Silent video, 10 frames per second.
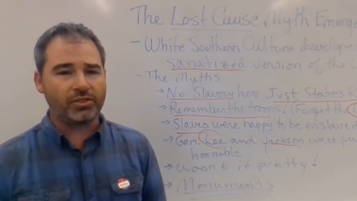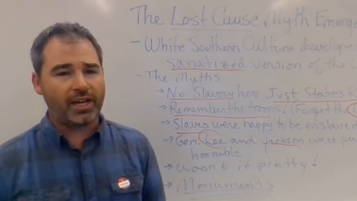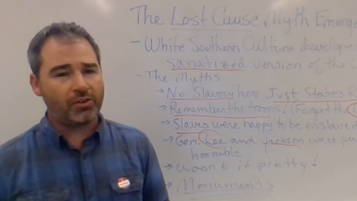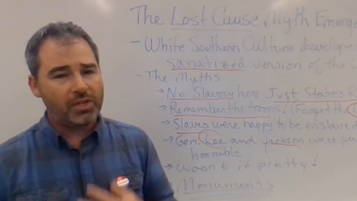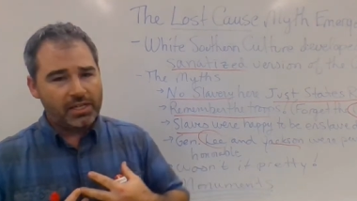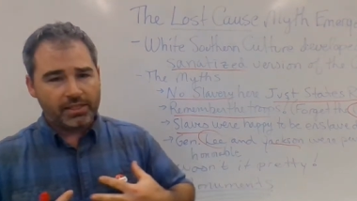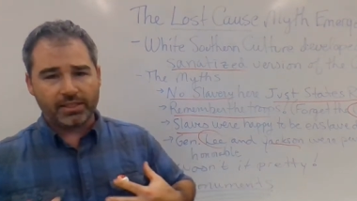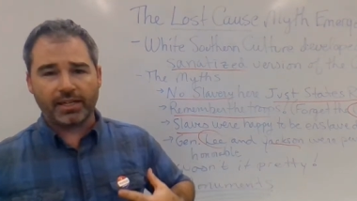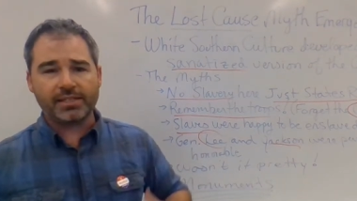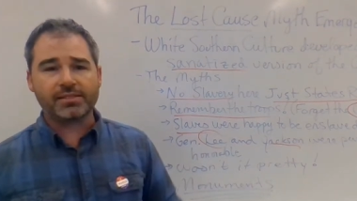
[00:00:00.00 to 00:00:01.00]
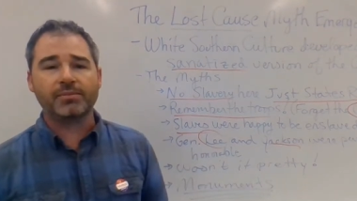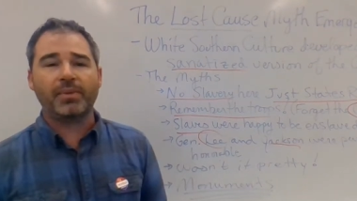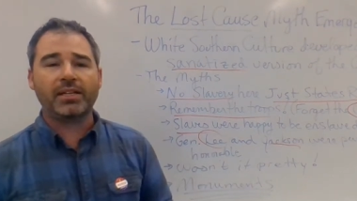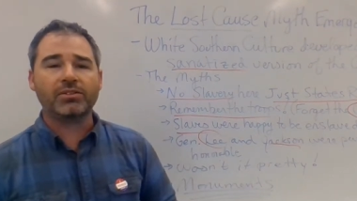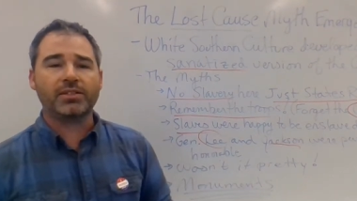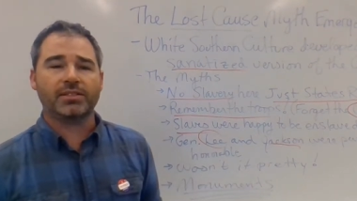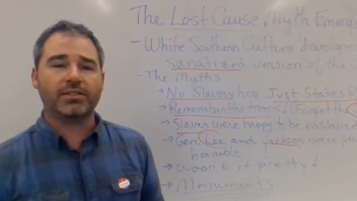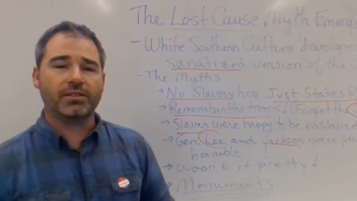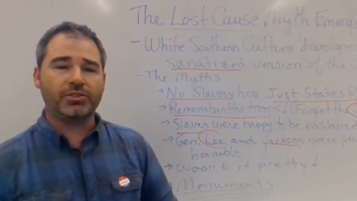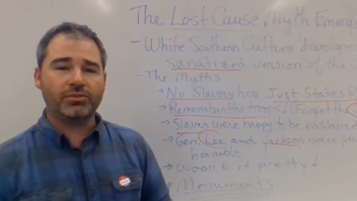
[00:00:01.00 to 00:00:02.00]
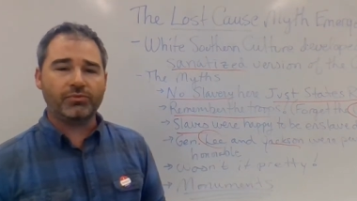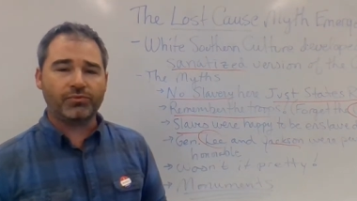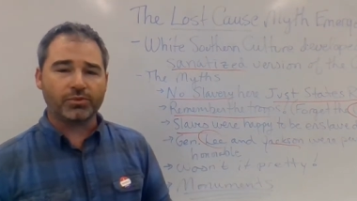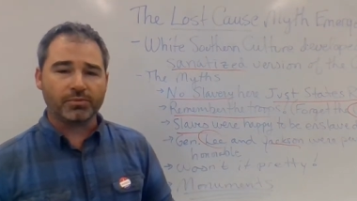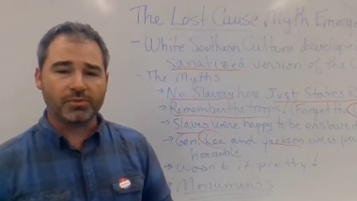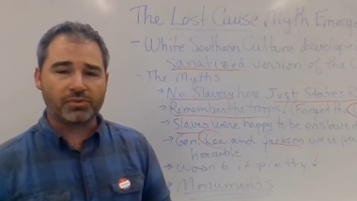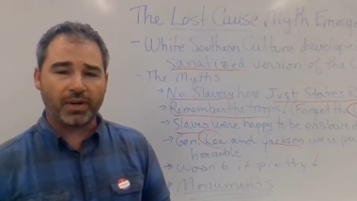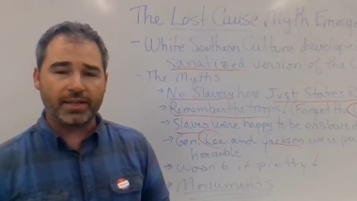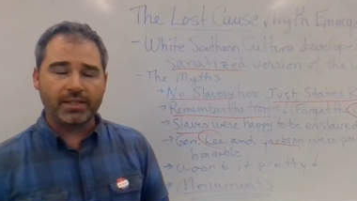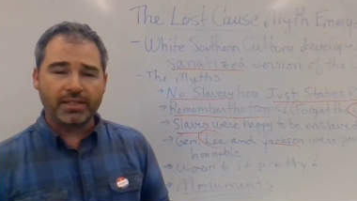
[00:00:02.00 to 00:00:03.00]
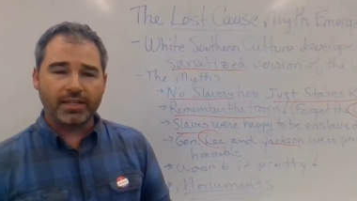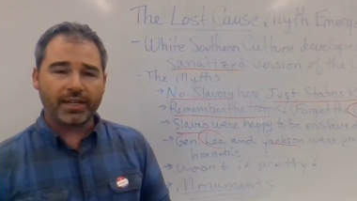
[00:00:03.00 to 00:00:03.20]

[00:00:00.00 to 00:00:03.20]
Look how nice the men look in their uniforms, right?